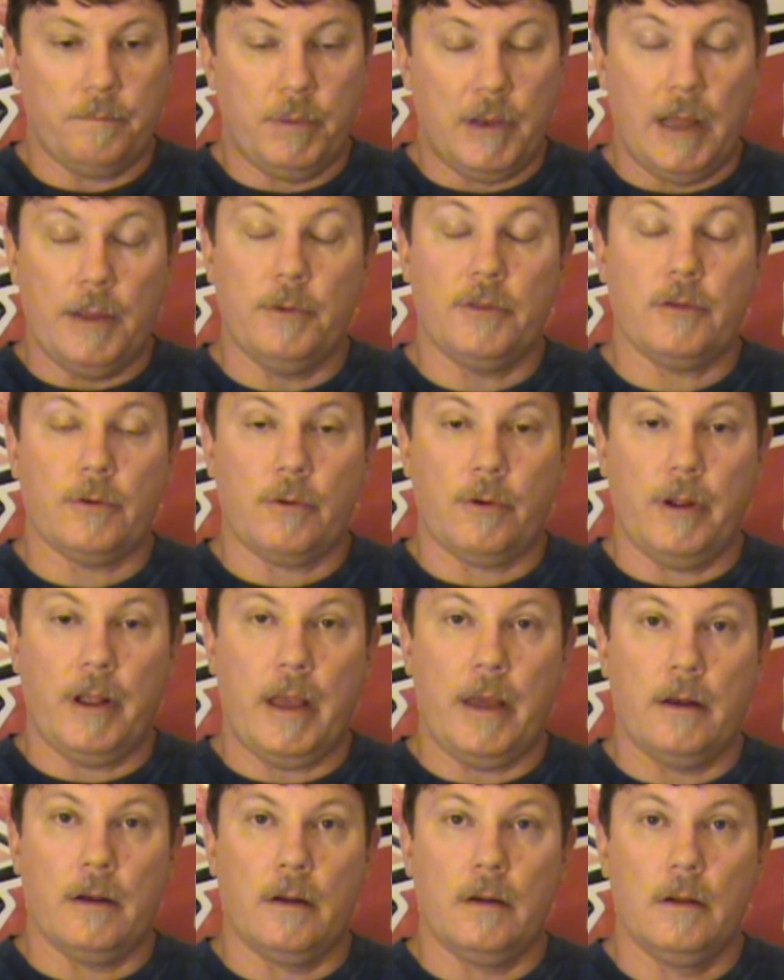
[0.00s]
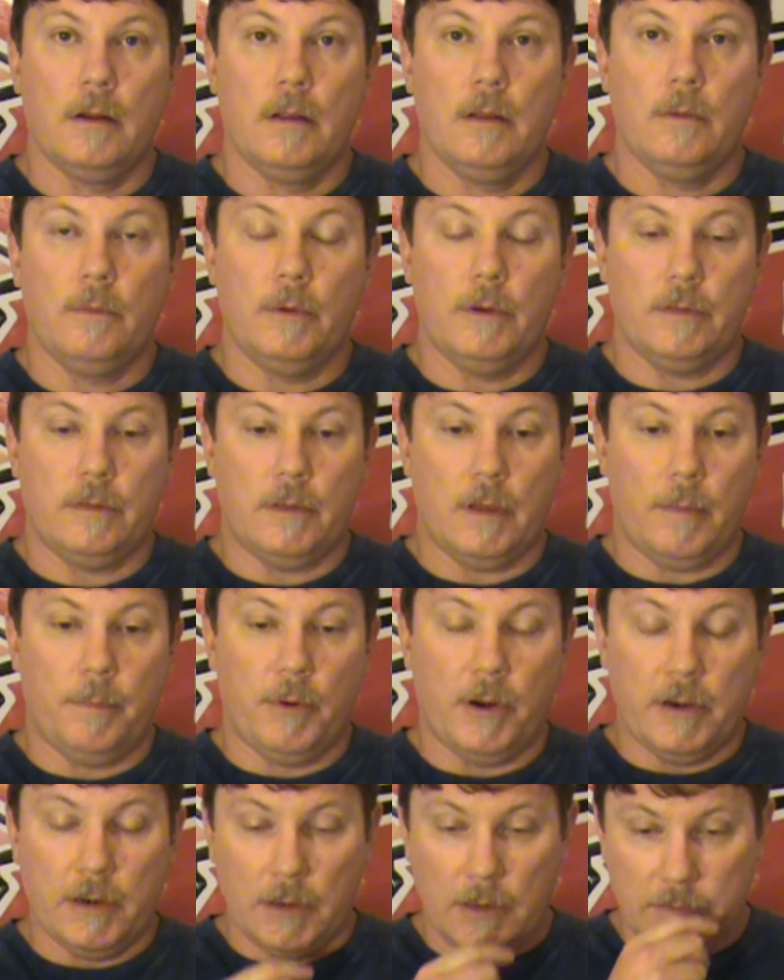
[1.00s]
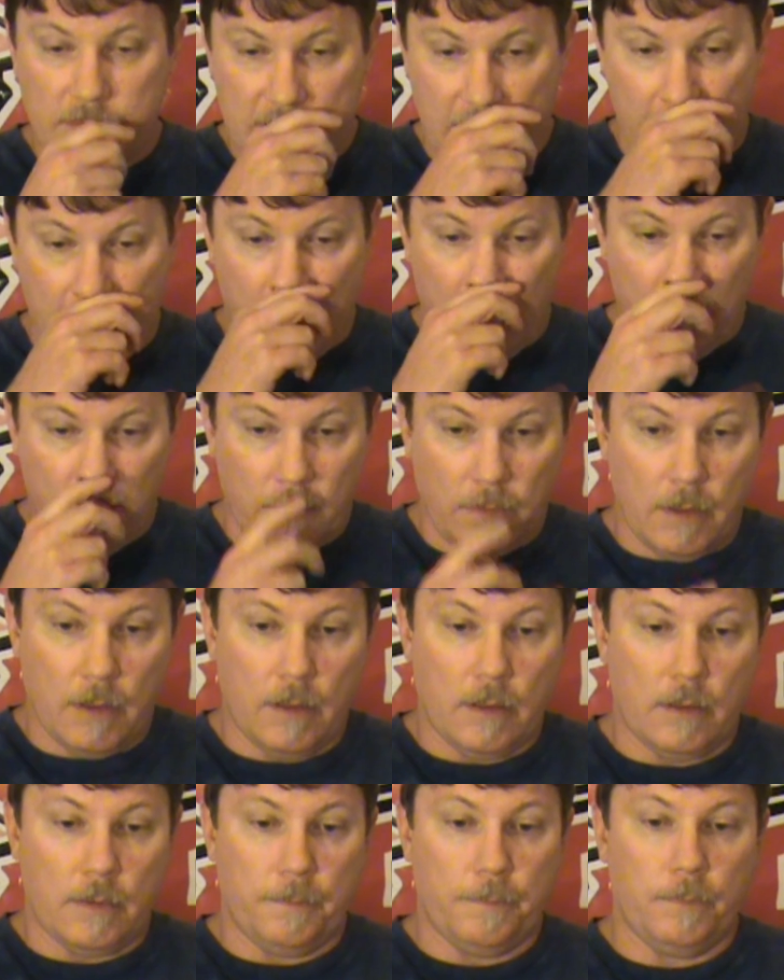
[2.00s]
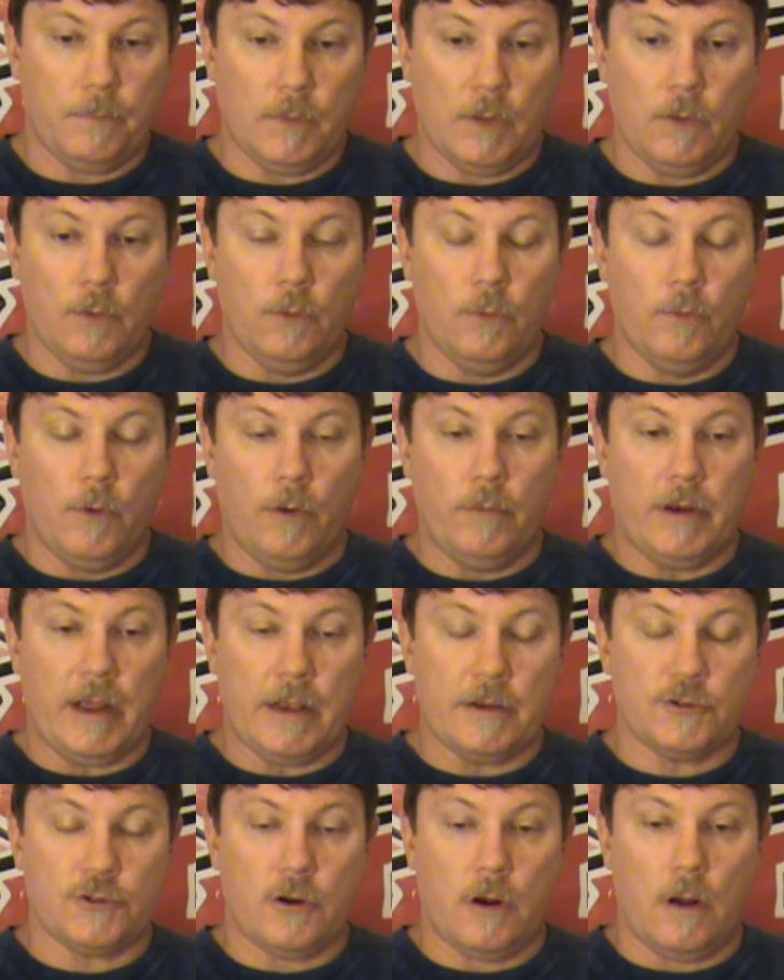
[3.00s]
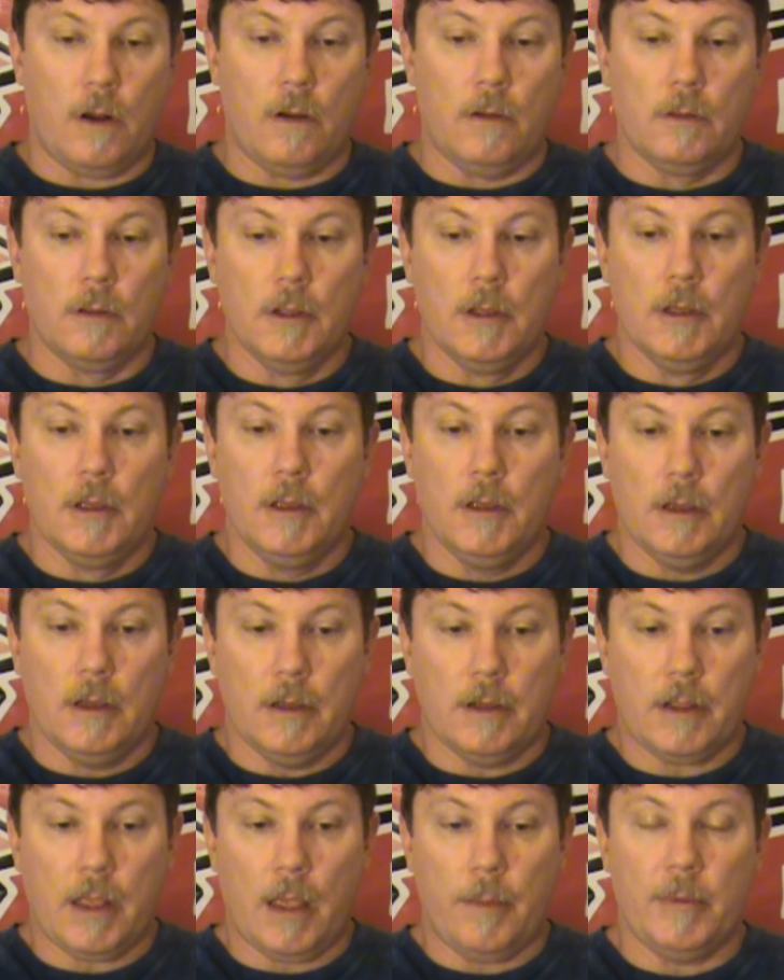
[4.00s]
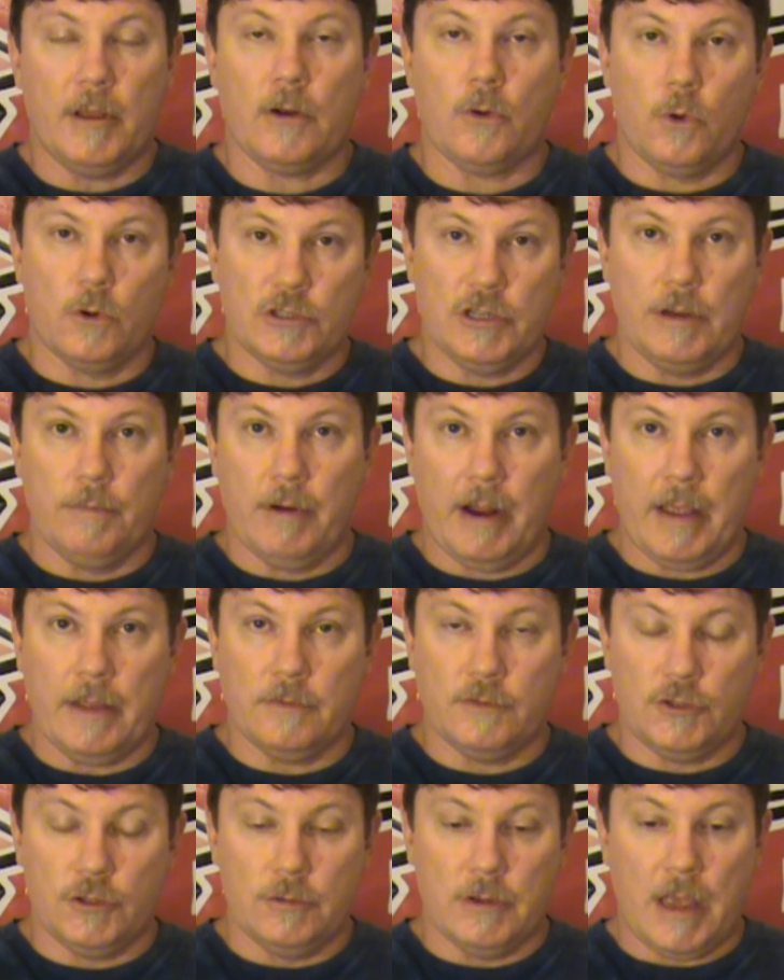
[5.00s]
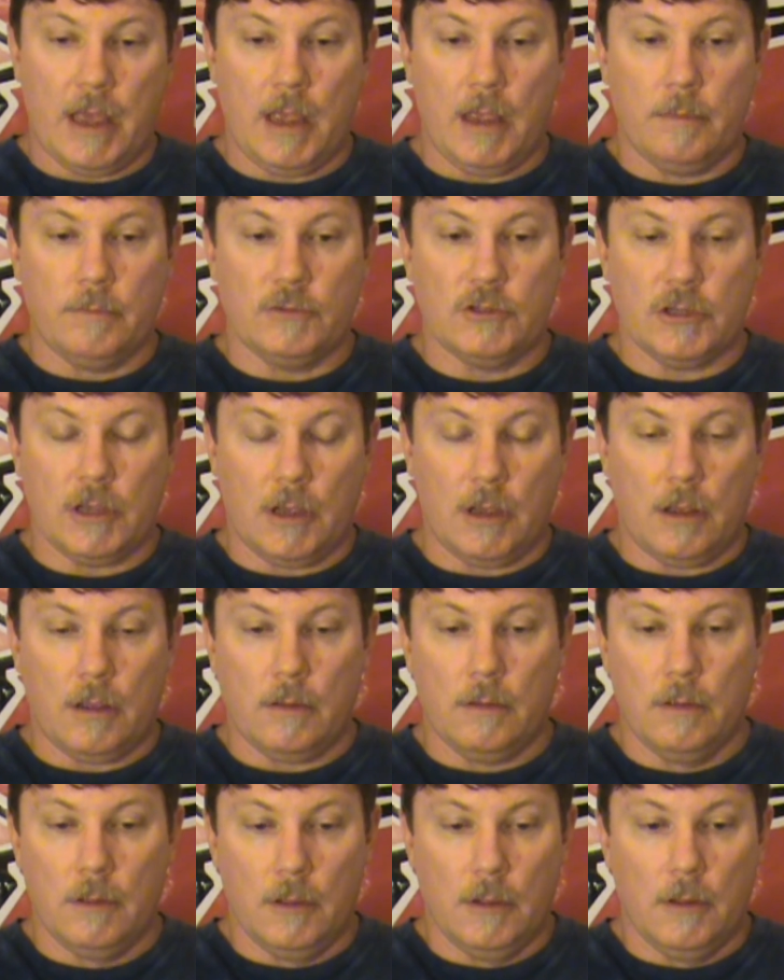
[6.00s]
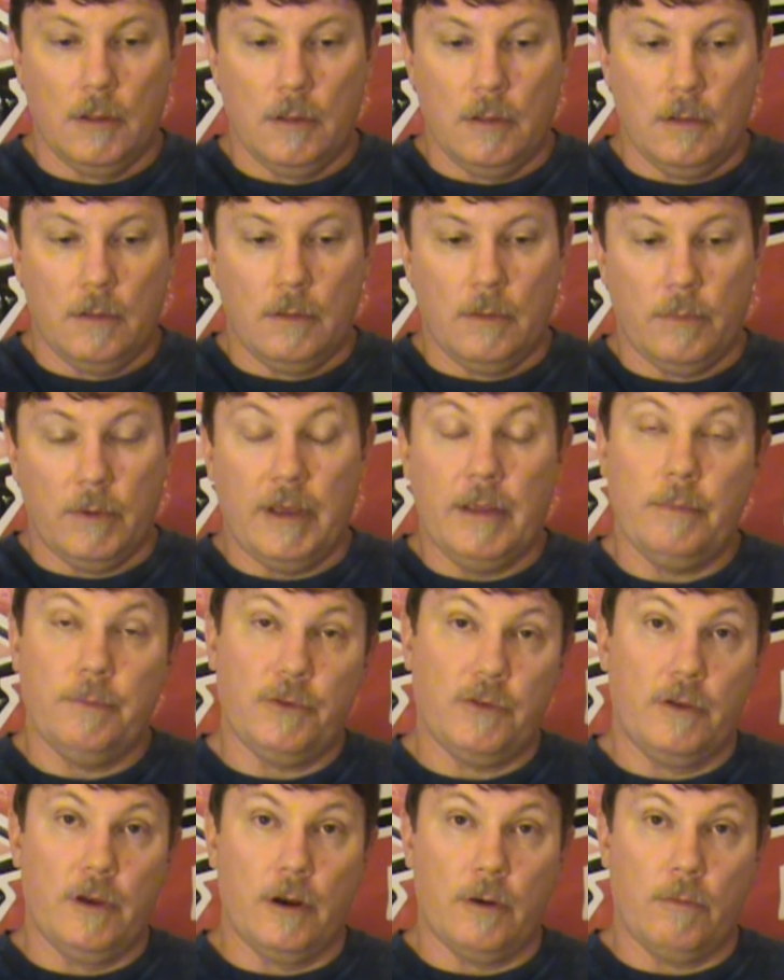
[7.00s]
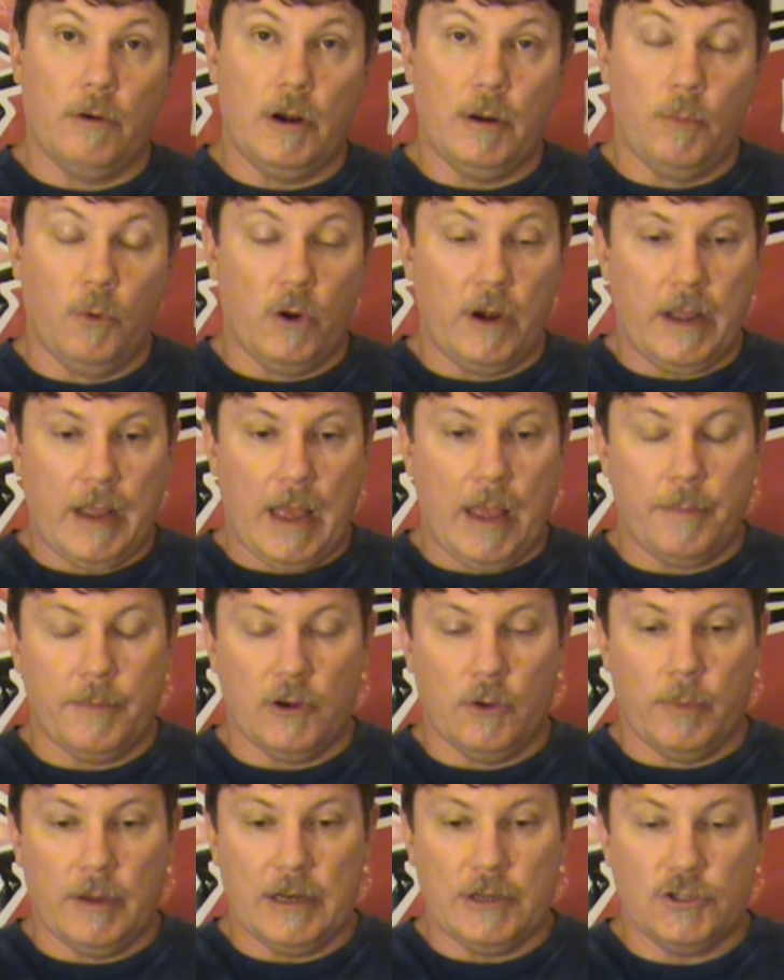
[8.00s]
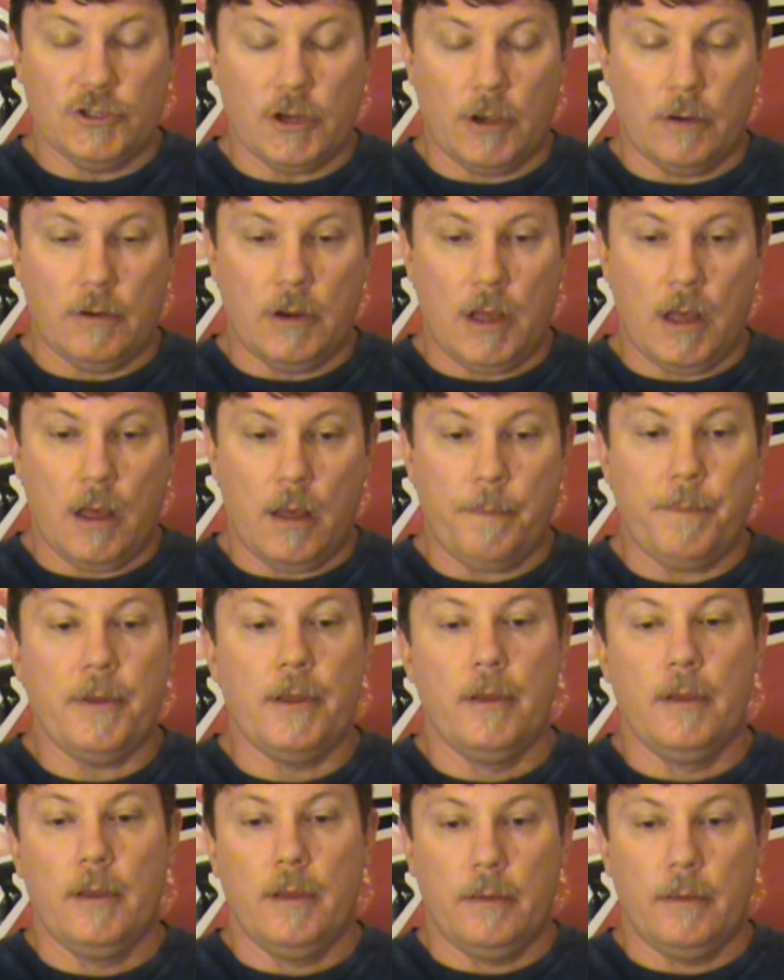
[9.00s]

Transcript: Play with the Creator with Brendan LaSalle, who wrote X-Crawl. Came in. Of course, he ran 2 games. Well, he was going to run a morning game, and nobody showed up.